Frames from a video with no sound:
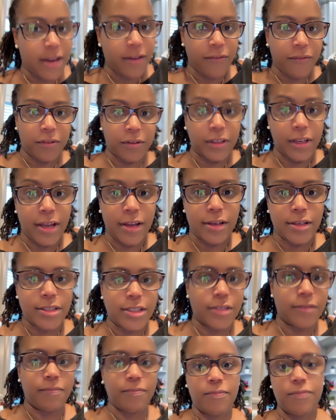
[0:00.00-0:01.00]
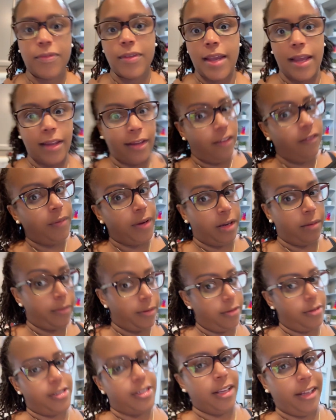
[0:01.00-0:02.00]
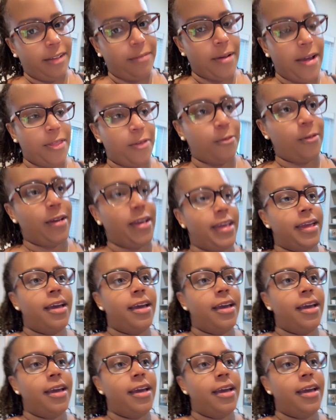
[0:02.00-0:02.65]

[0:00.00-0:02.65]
for lunch. I love peanut butter and jelly, by the way.